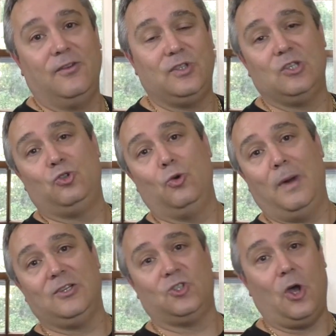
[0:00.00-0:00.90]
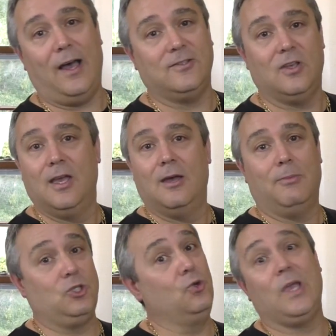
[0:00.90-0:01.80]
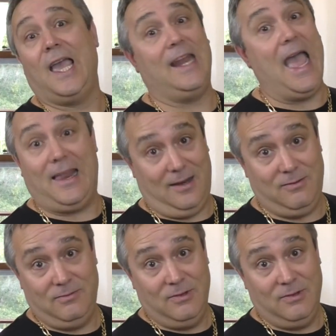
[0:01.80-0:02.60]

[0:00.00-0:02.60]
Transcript: if there's too much sauce, but you can't add it.